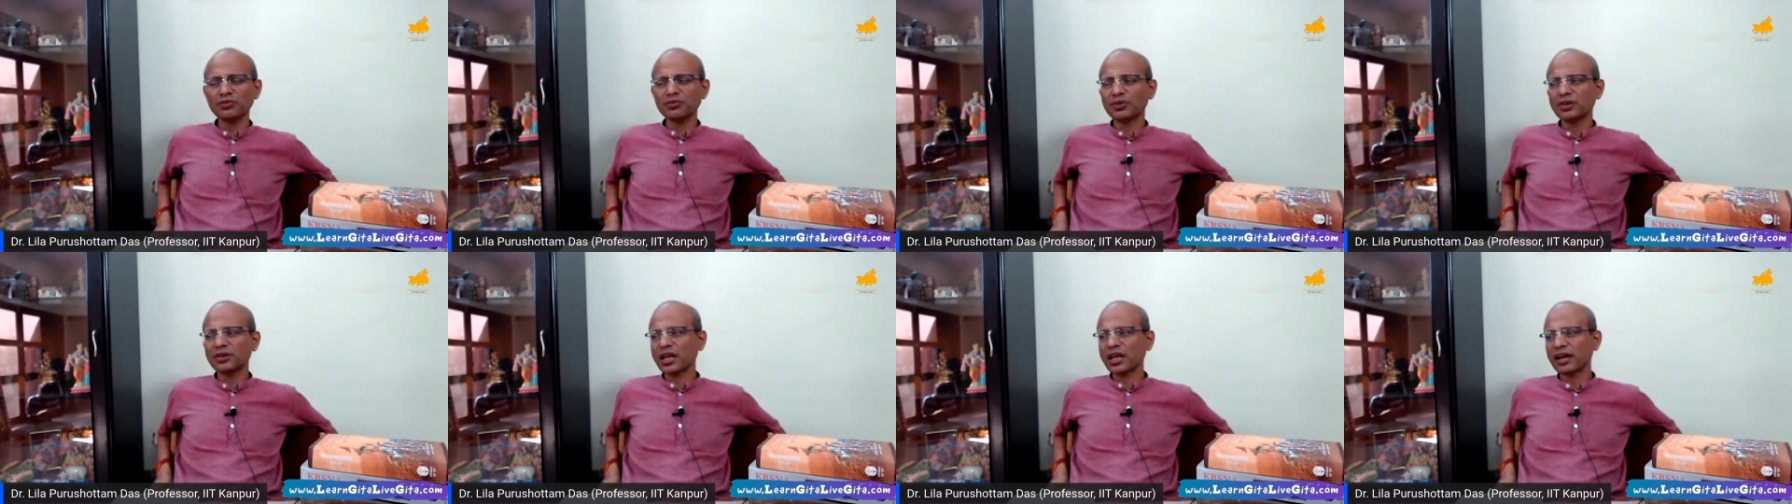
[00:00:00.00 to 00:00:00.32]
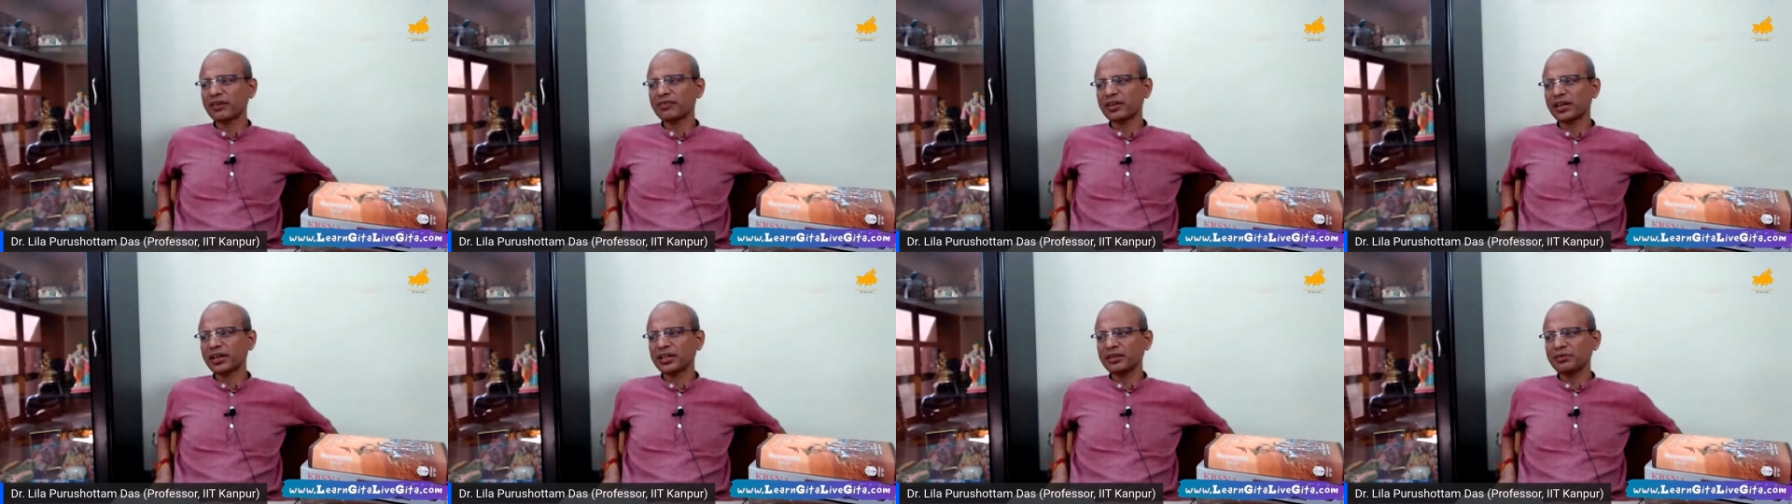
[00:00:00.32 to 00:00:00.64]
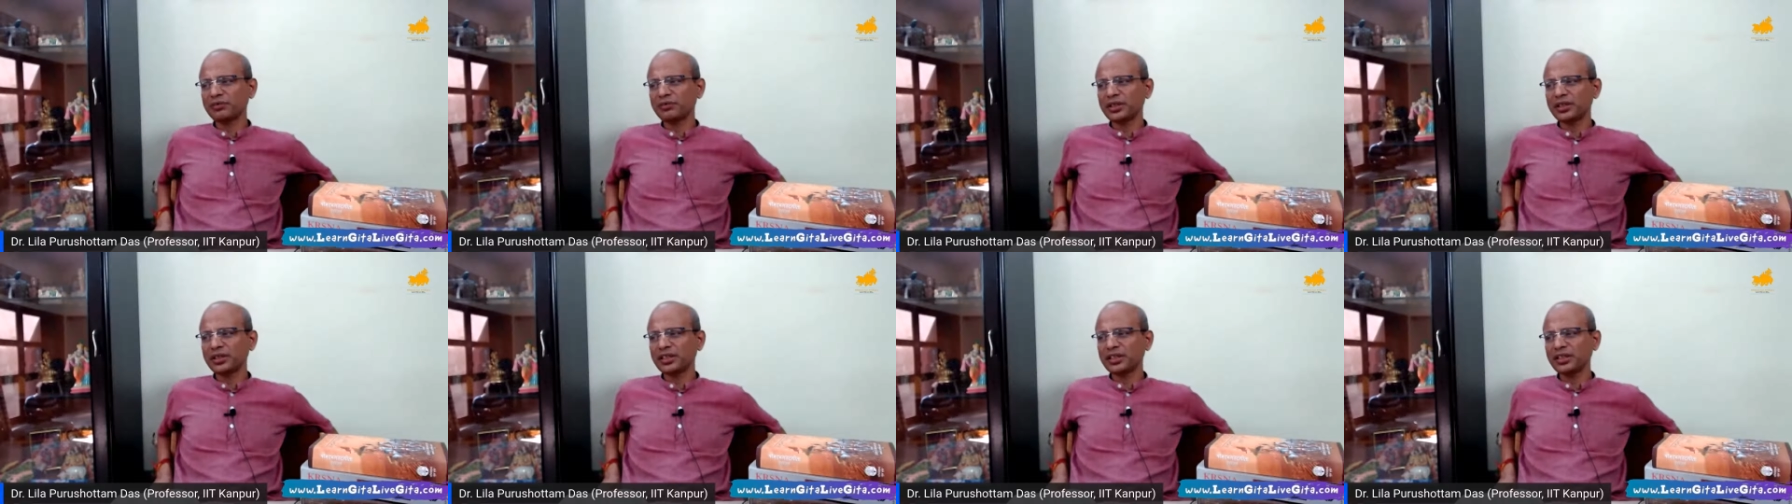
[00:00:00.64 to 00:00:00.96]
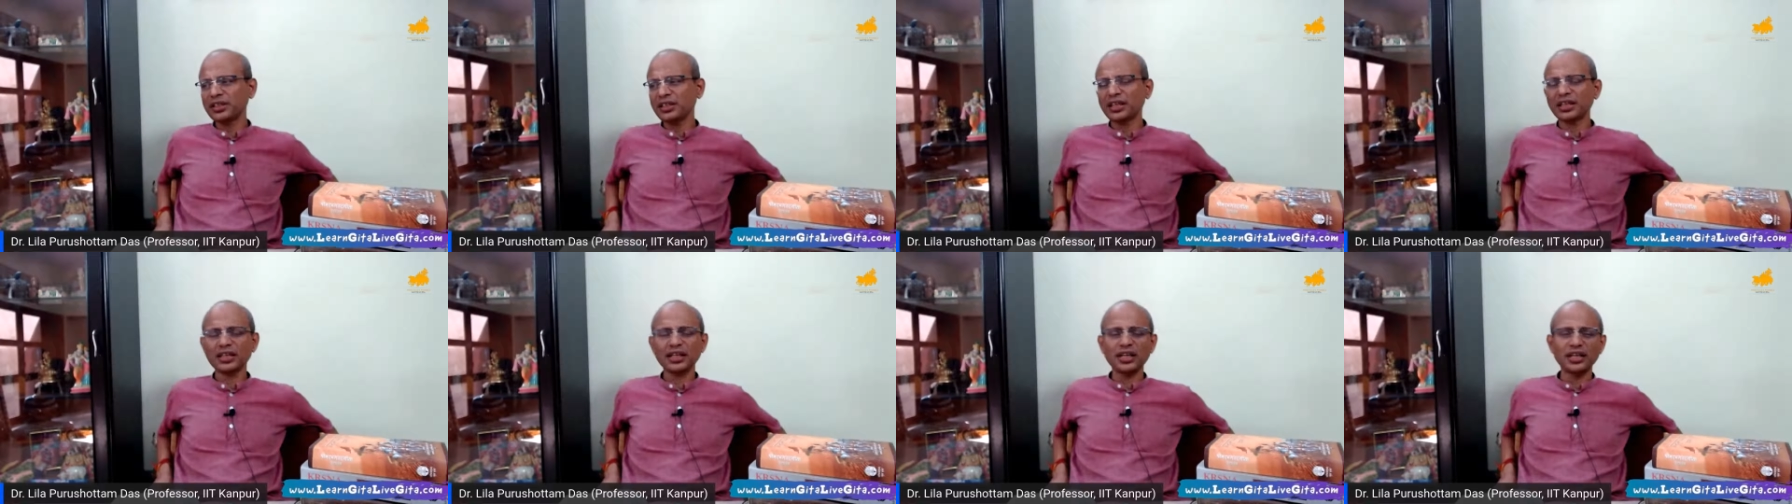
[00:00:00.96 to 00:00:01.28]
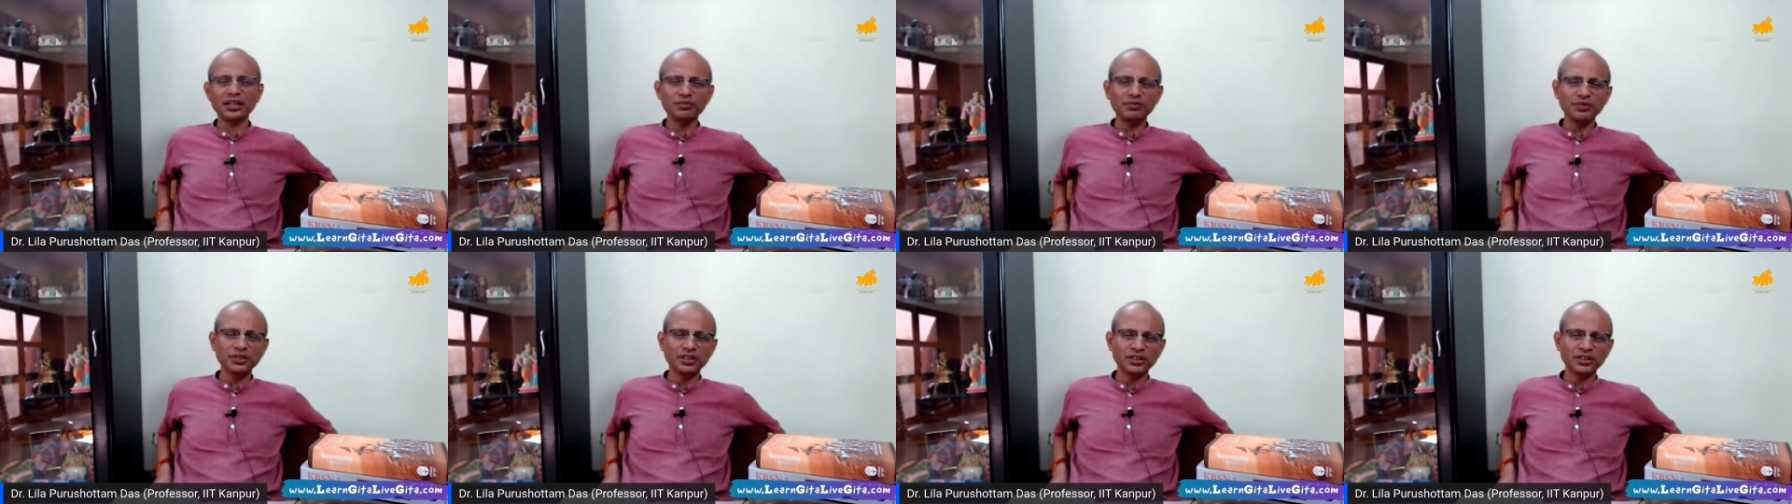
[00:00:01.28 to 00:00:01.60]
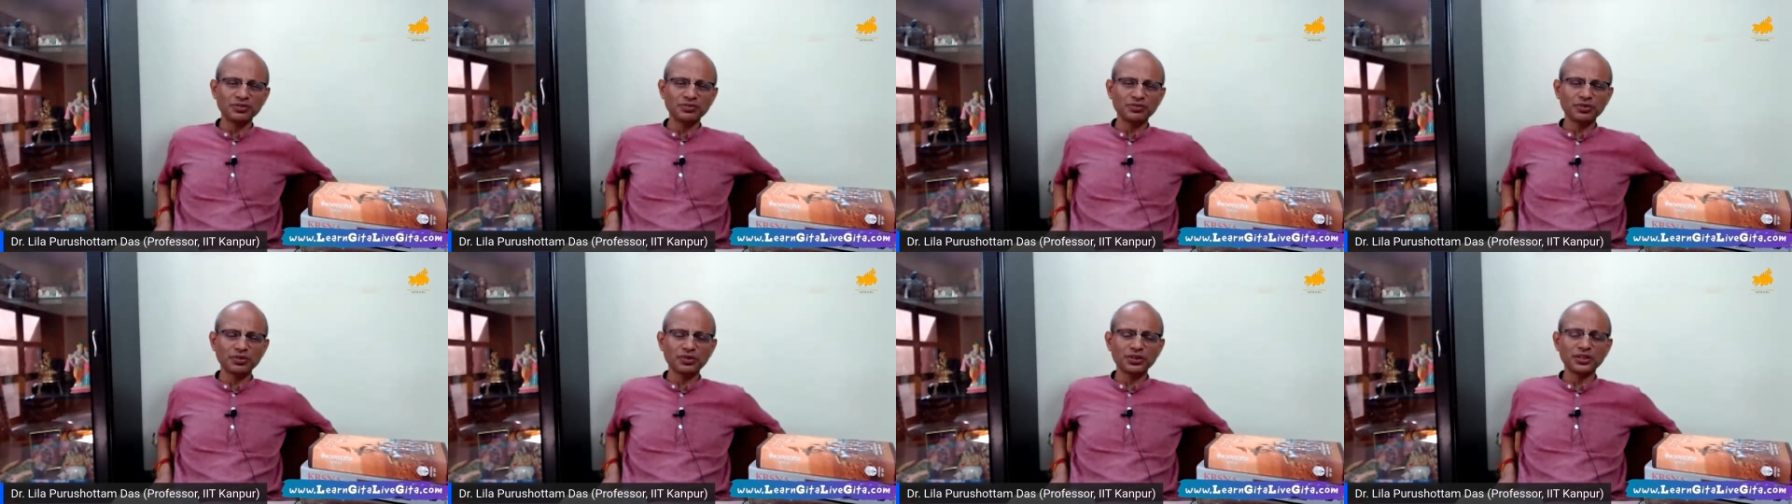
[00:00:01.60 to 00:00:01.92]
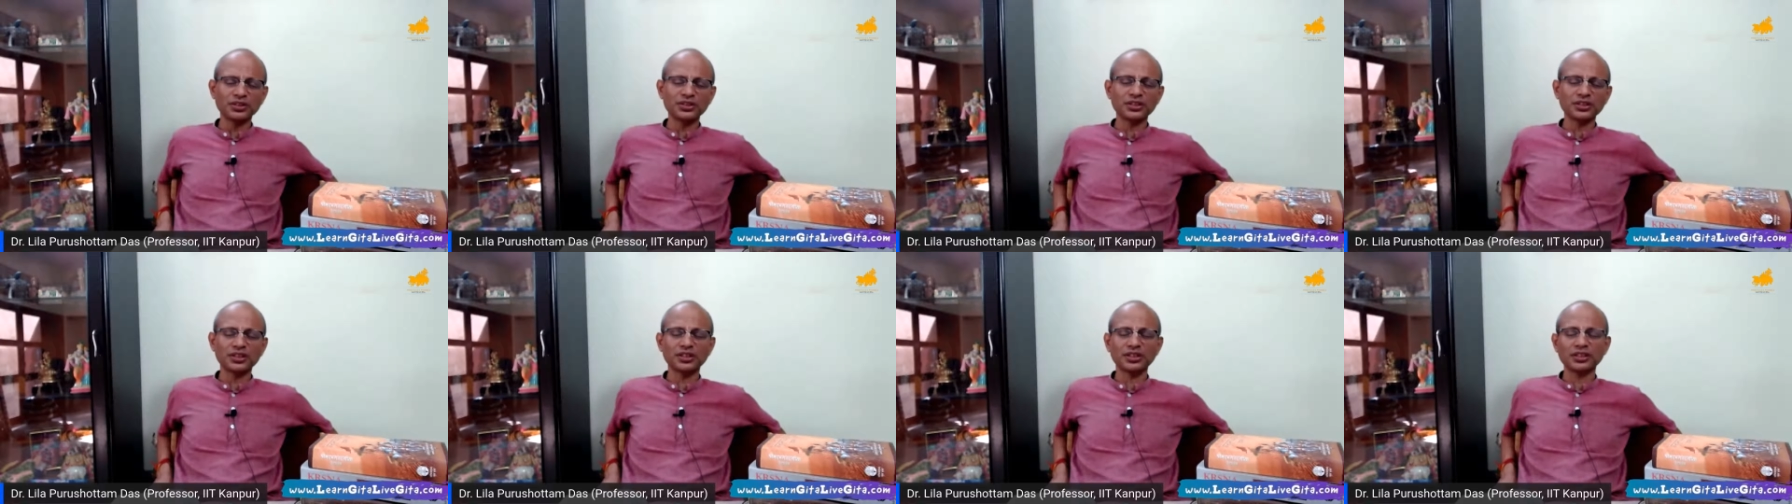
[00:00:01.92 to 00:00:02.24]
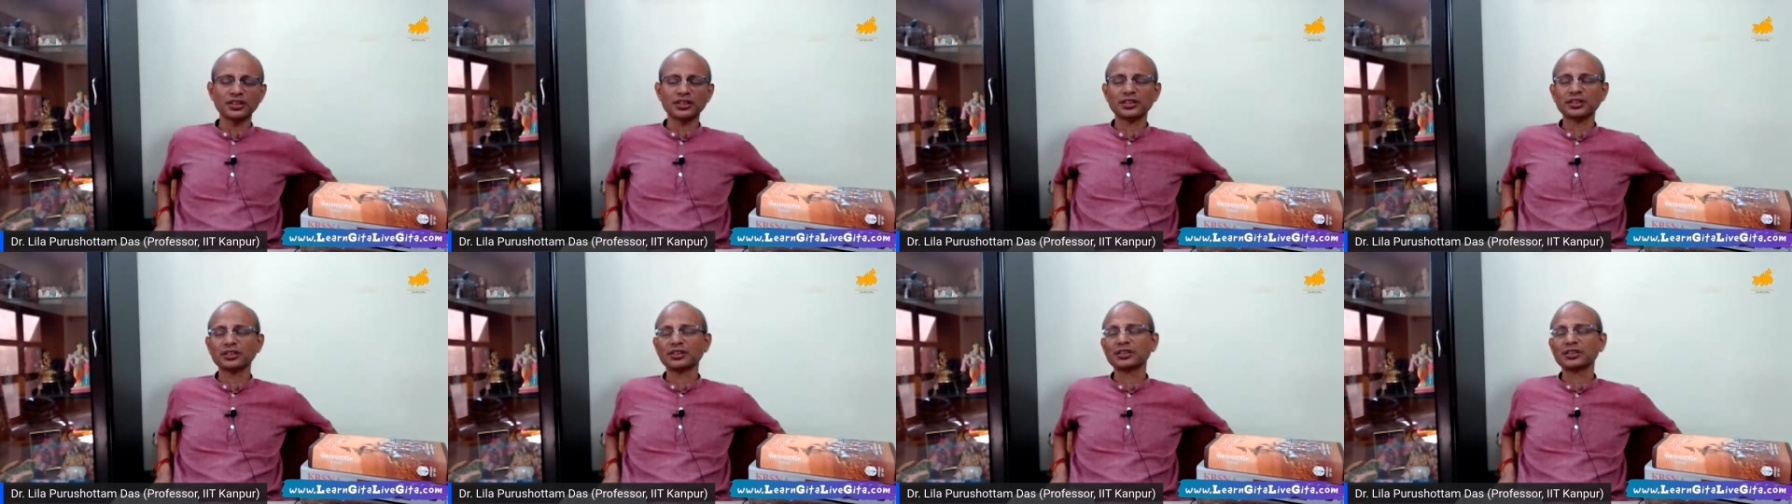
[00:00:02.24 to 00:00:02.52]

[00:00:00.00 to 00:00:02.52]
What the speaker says: we will have enmity and envy for each other.